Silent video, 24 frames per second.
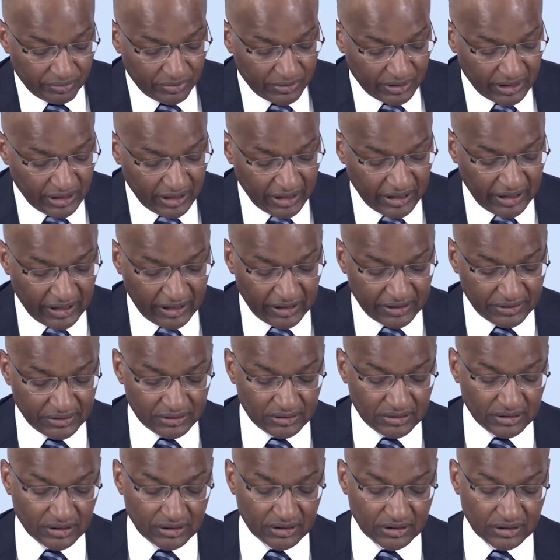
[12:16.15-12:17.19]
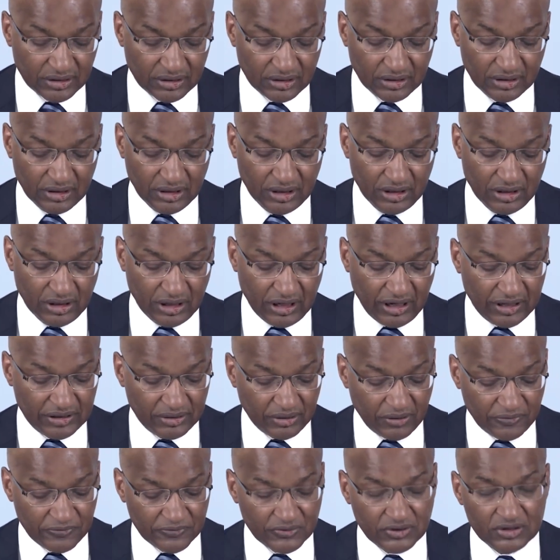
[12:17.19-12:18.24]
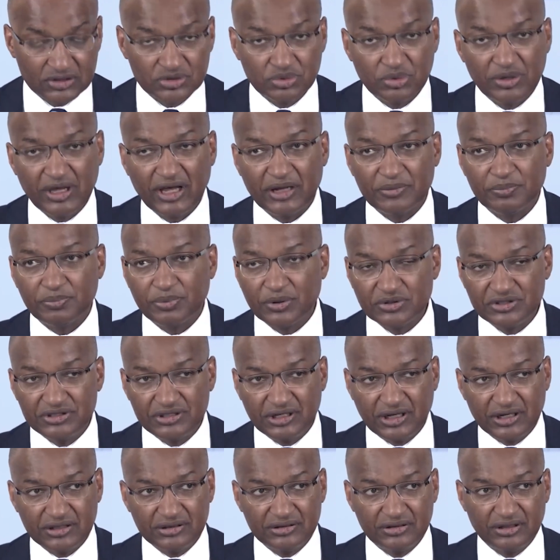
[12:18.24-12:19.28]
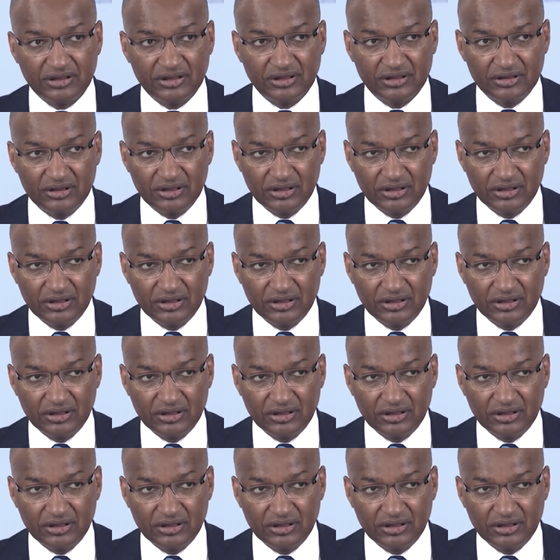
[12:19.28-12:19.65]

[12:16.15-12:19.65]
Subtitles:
And of course we had projected